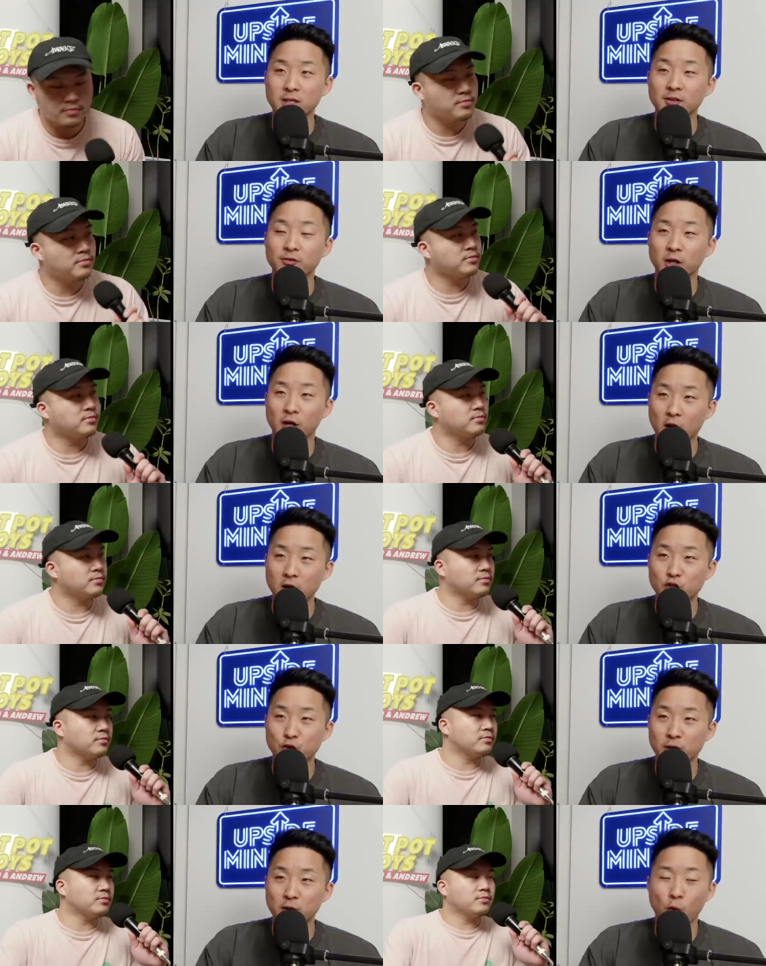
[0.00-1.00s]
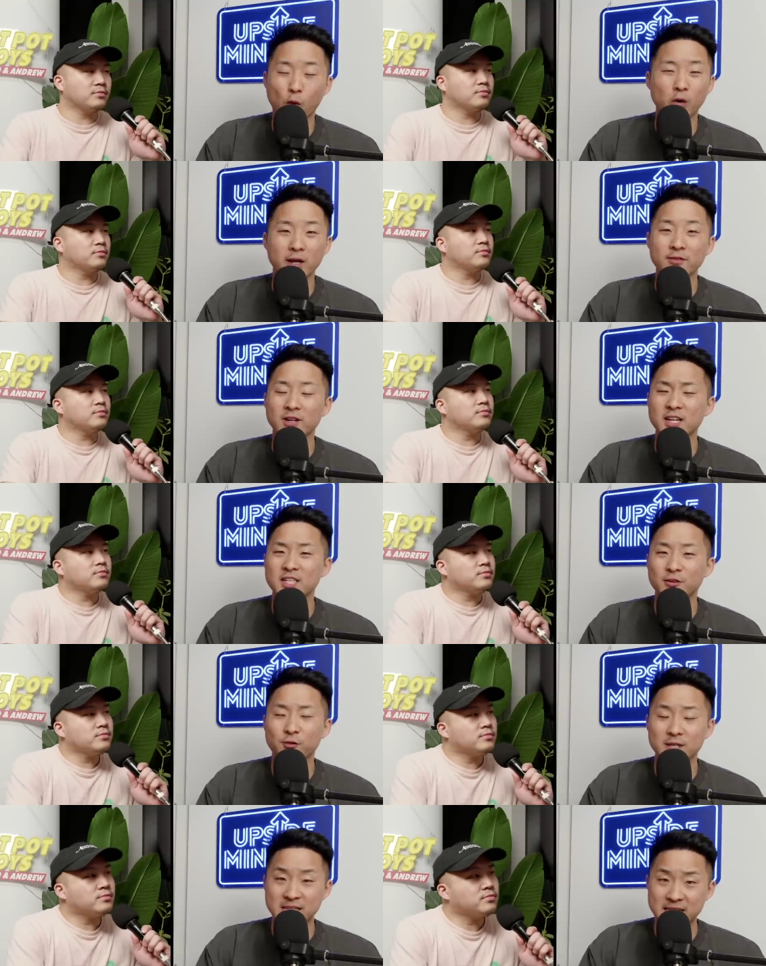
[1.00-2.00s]
Speaker 1: a different country or even a
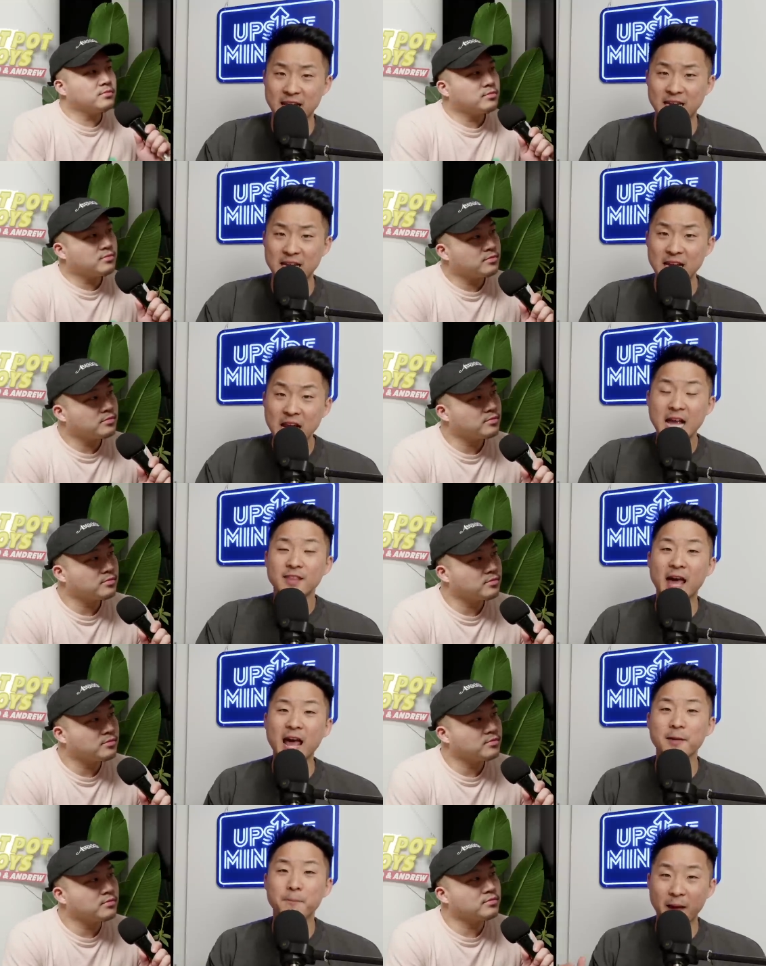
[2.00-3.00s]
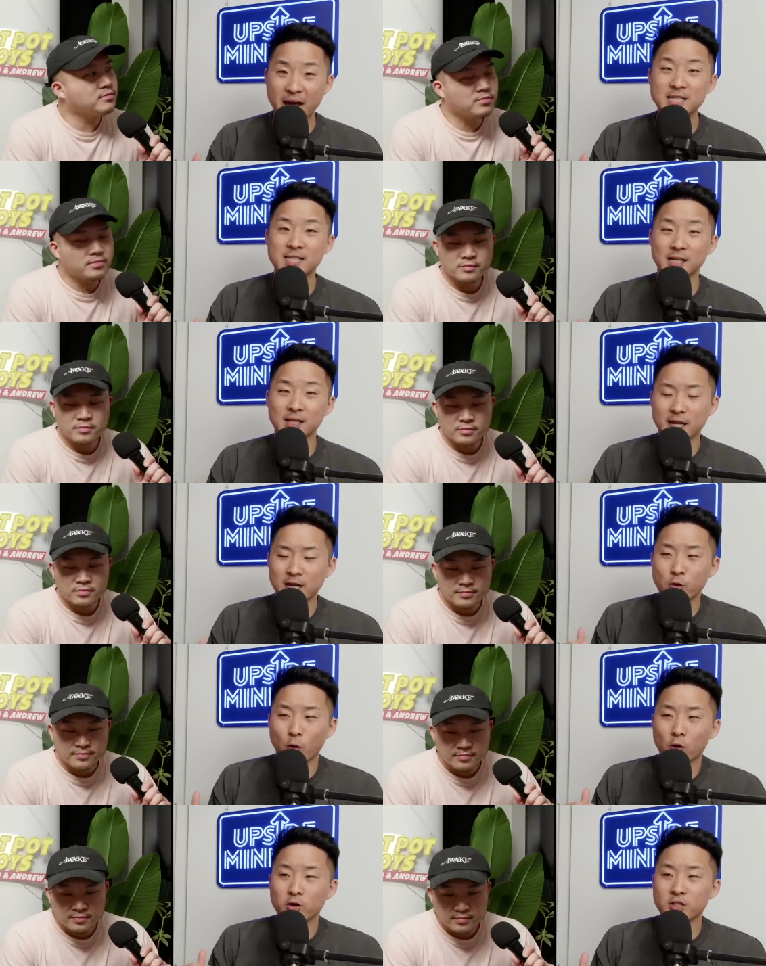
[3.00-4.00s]
different city, they basically,
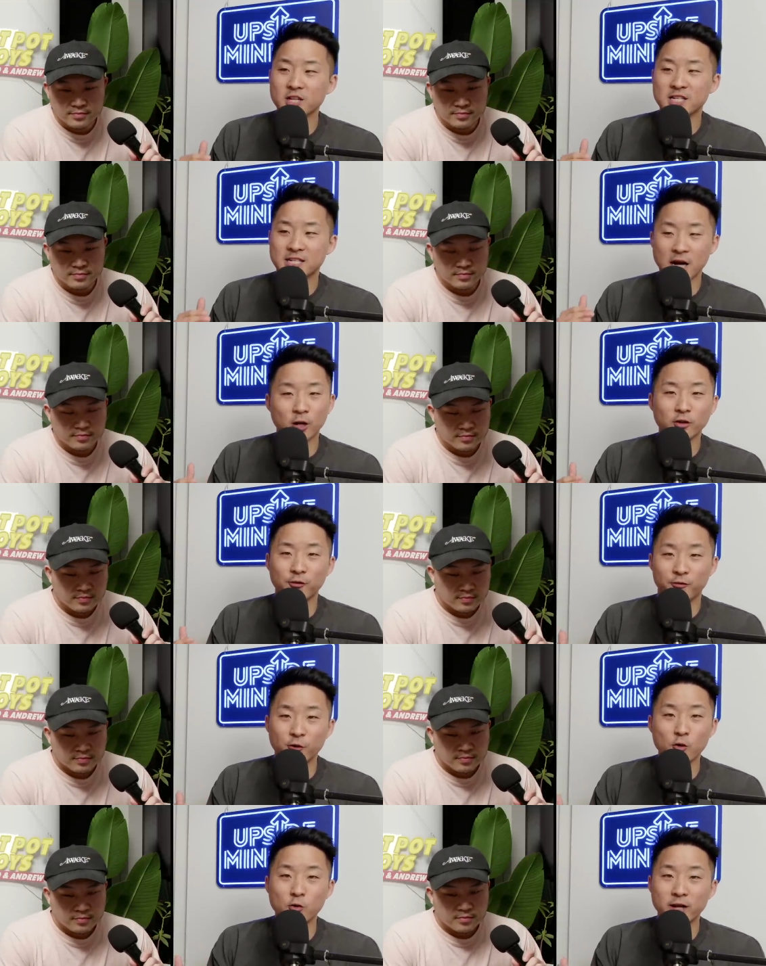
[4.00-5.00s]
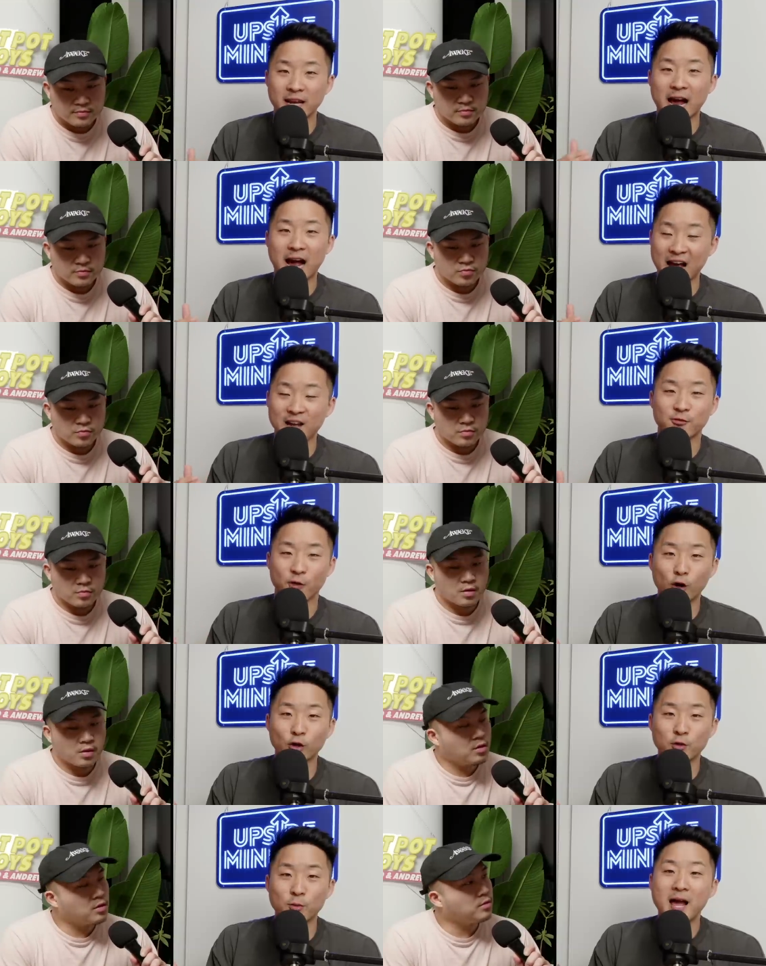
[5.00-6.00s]
in order to sell the food in high
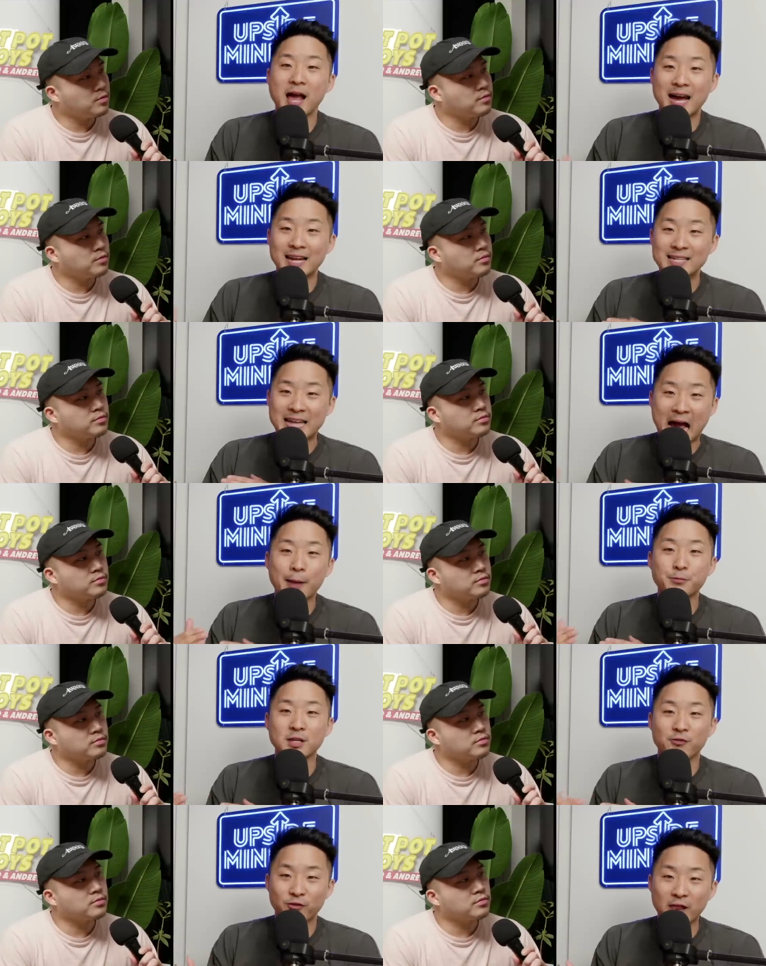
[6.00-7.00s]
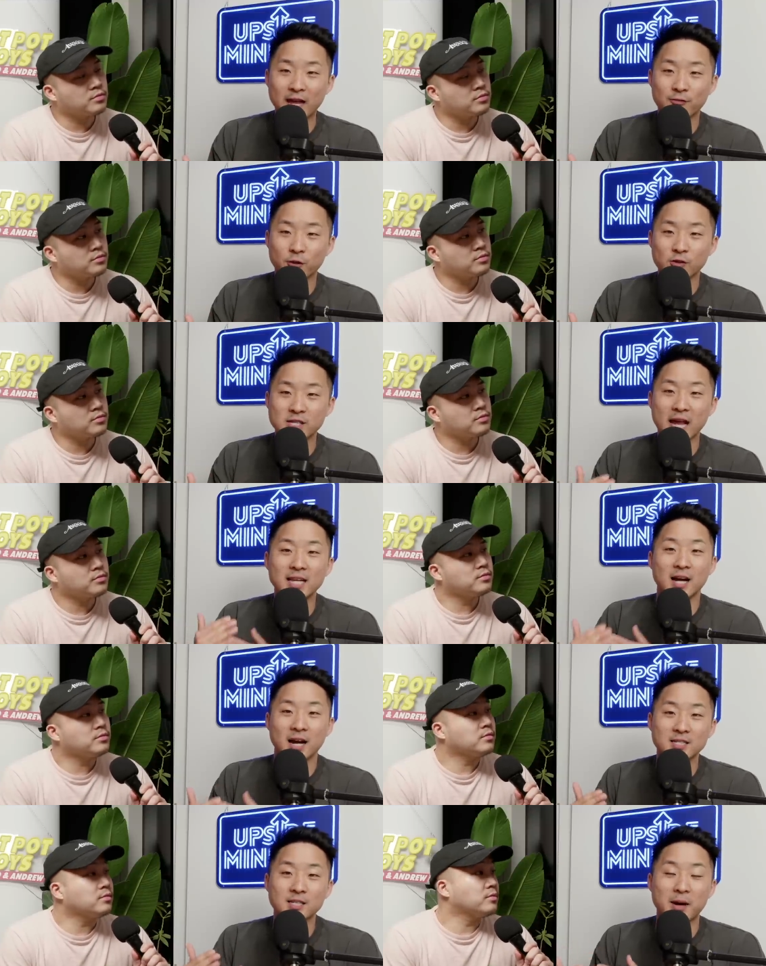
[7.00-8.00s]
volume, adapted flavors and
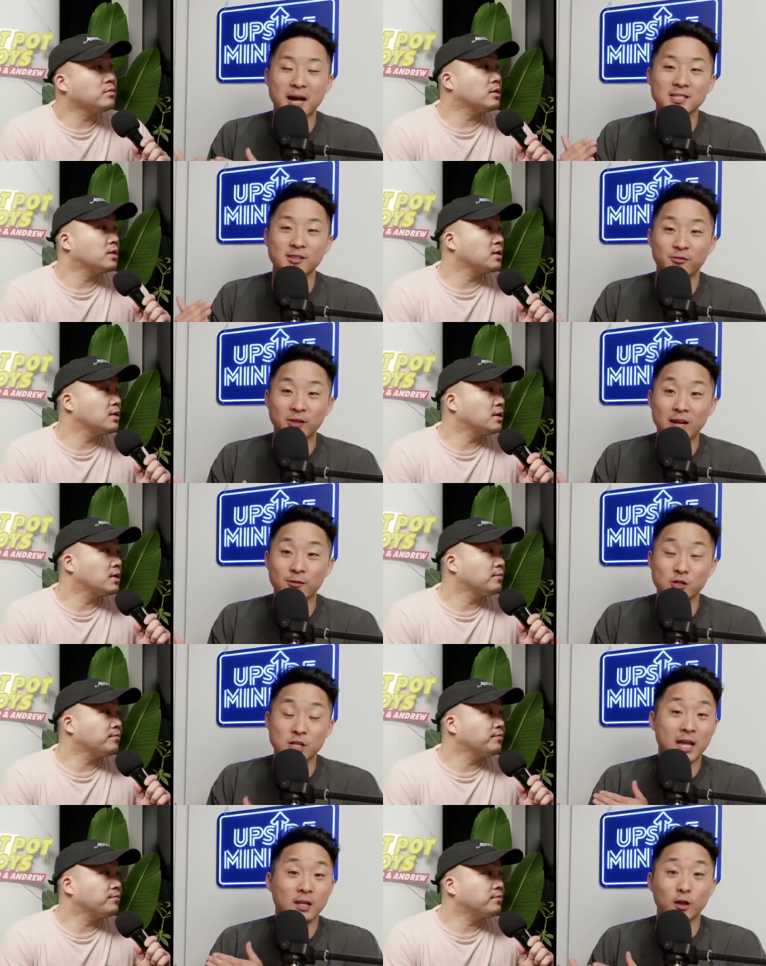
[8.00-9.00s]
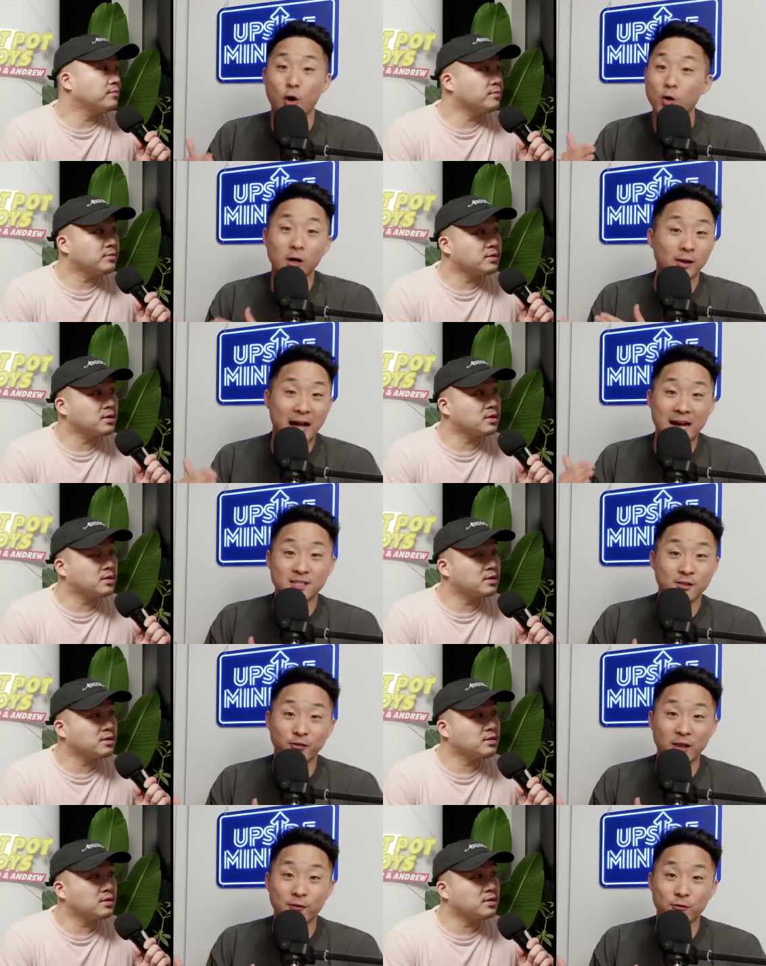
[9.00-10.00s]
customized the flavors and localized the
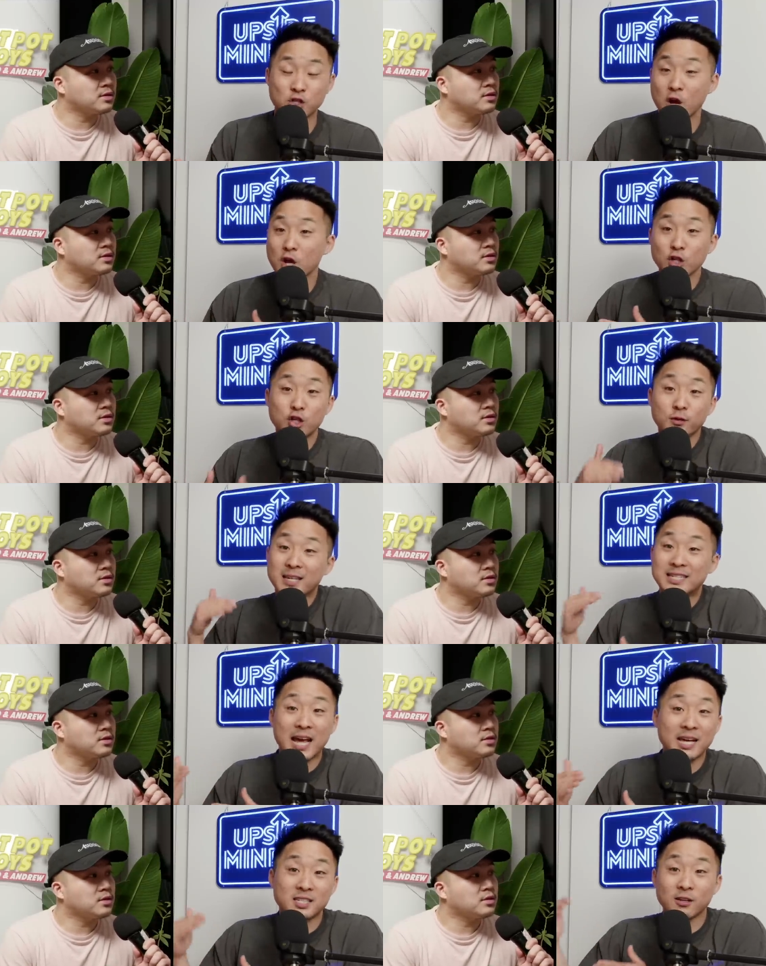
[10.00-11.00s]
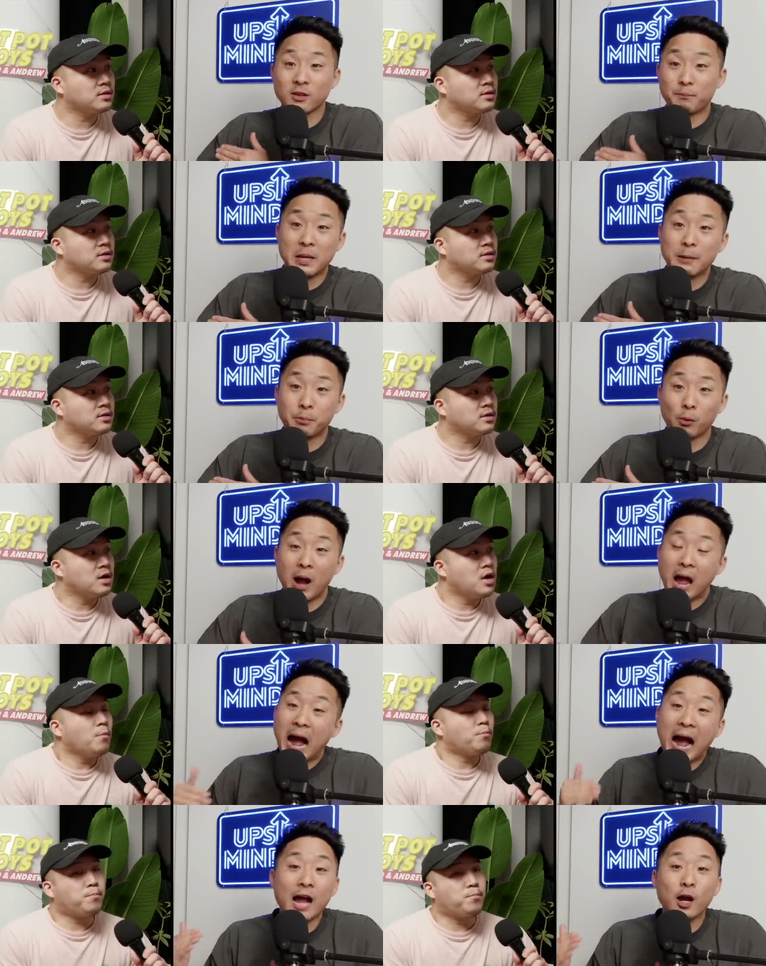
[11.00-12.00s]
flavors to the taste of the people.
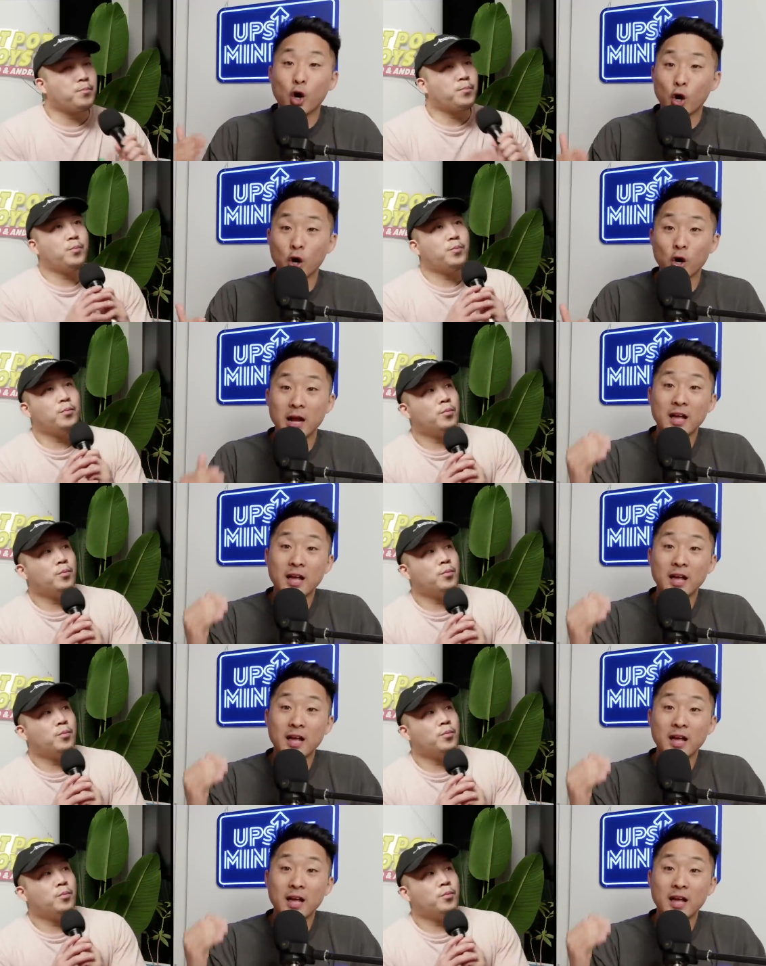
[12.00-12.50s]
I heard